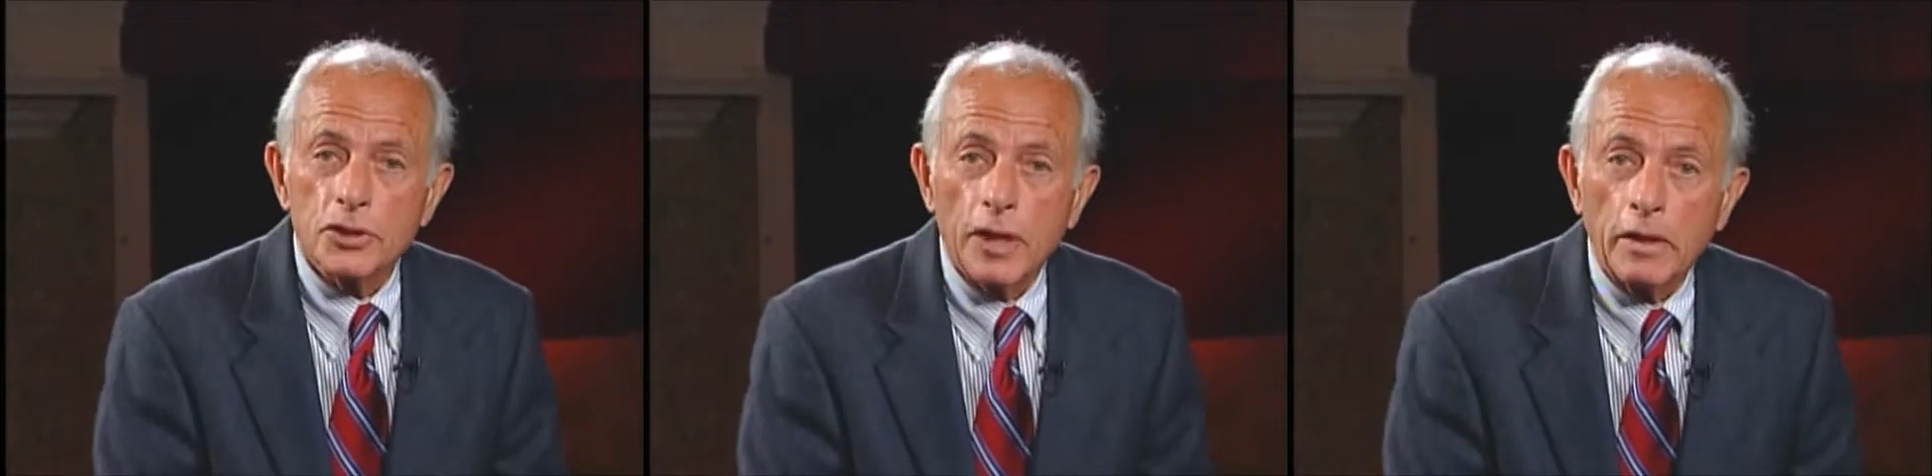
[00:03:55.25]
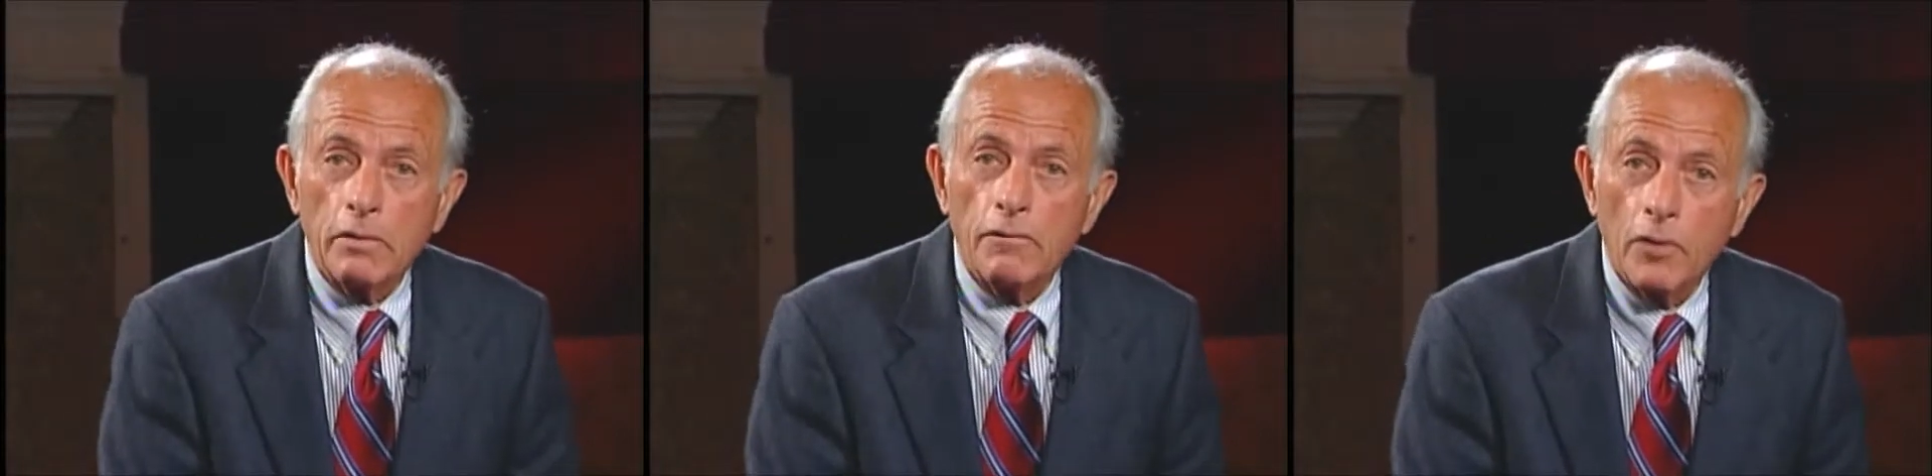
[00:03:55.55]
Thank
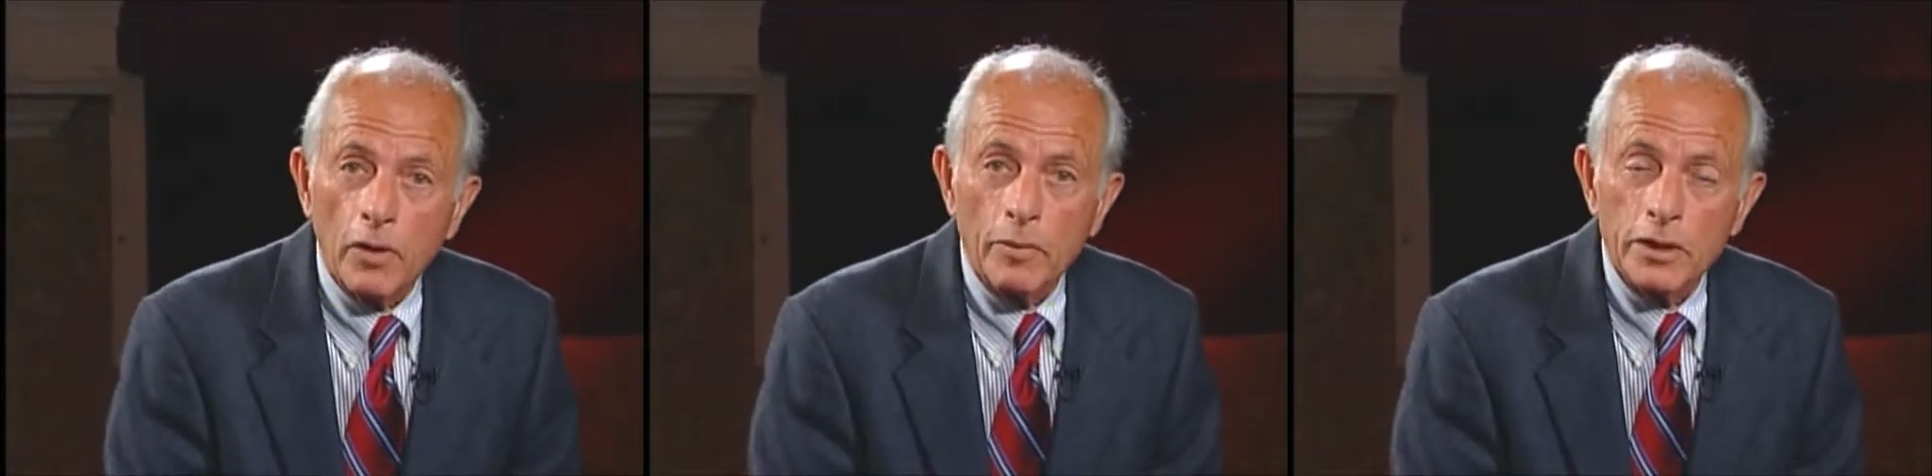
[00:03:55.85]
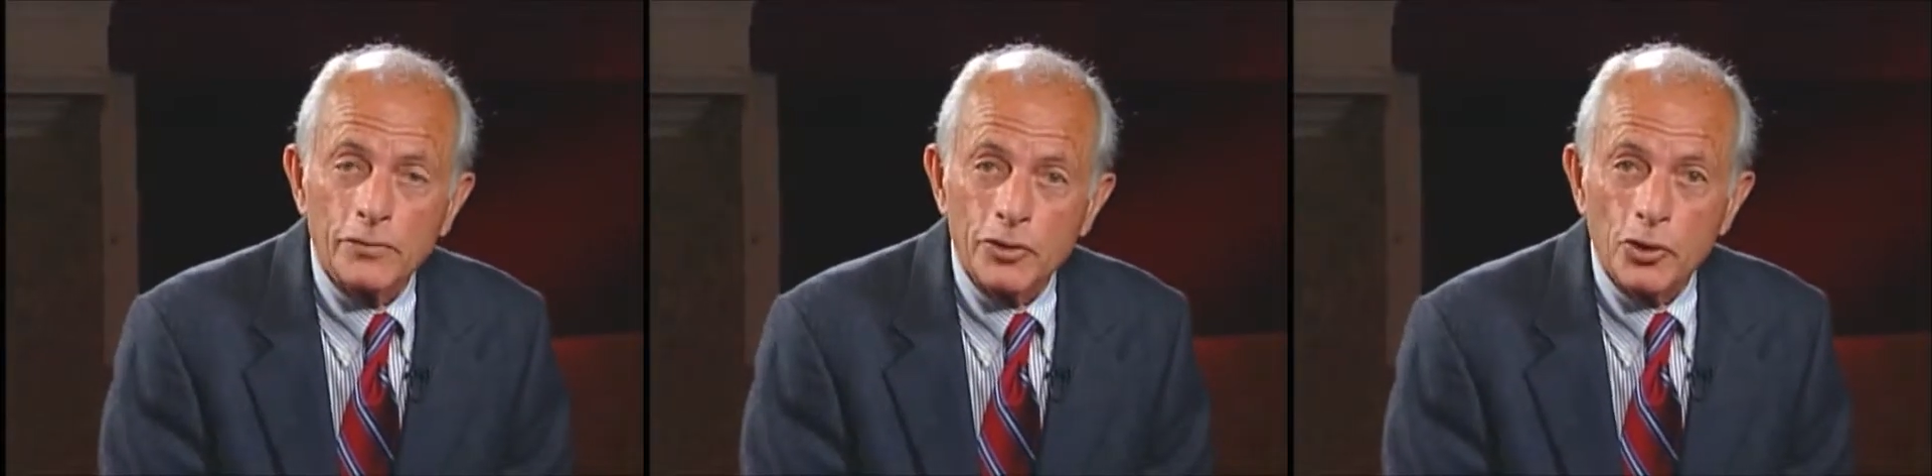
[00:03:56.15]
you very much
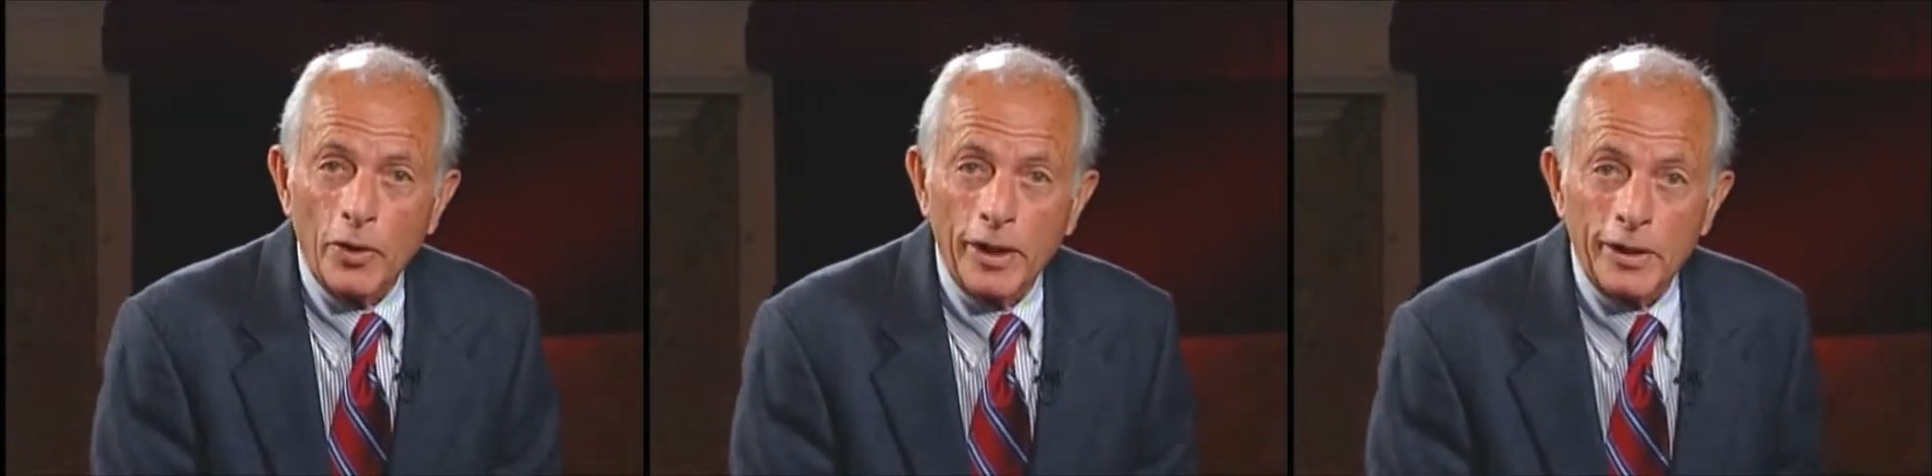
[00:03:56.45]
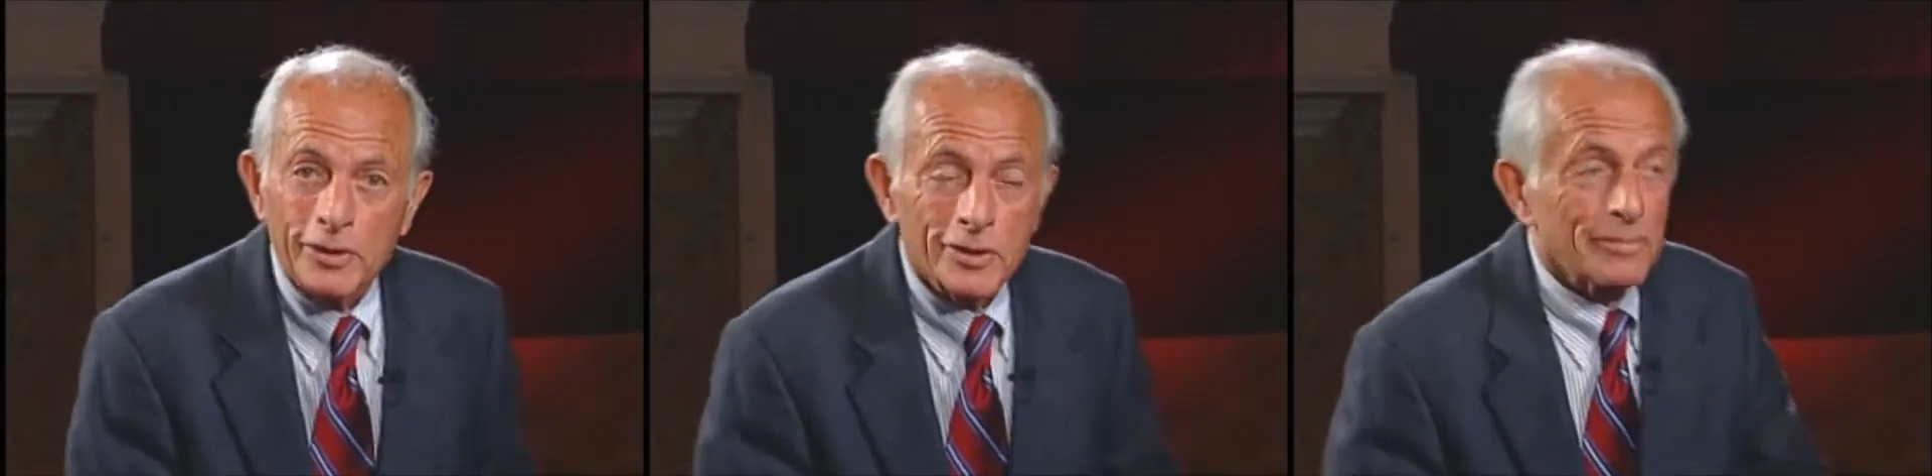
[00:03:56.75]
for joining
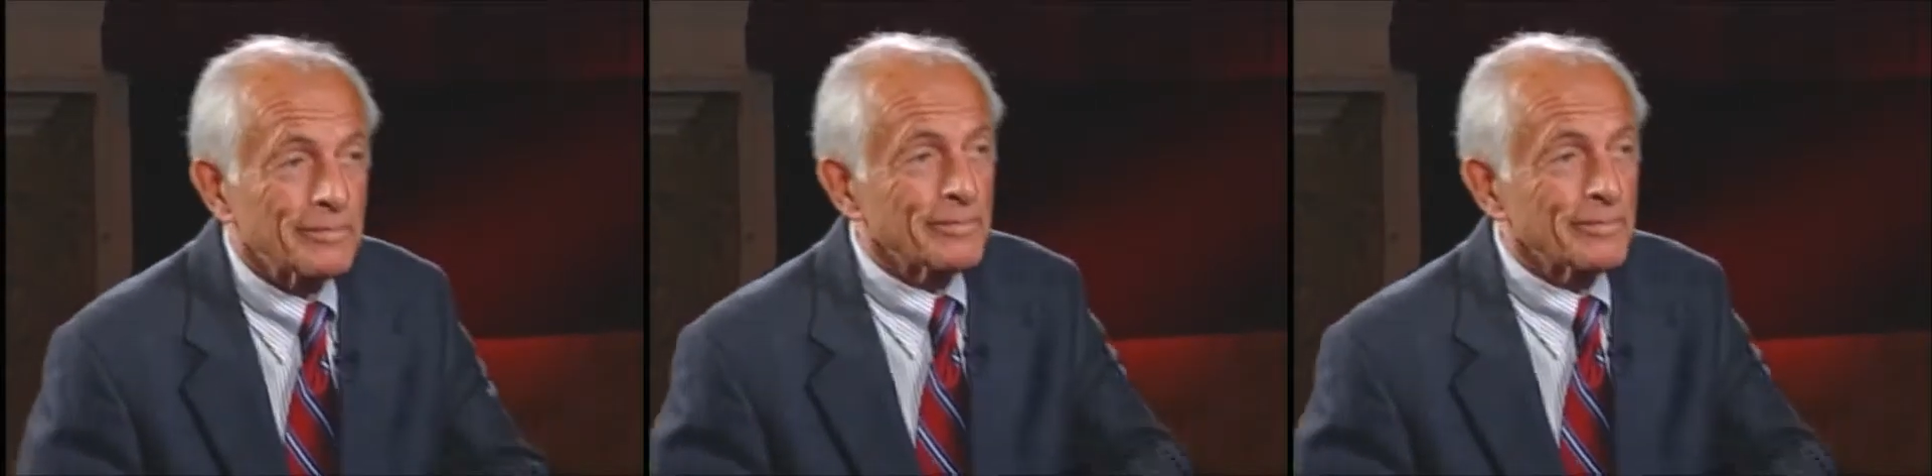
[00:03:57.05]
us.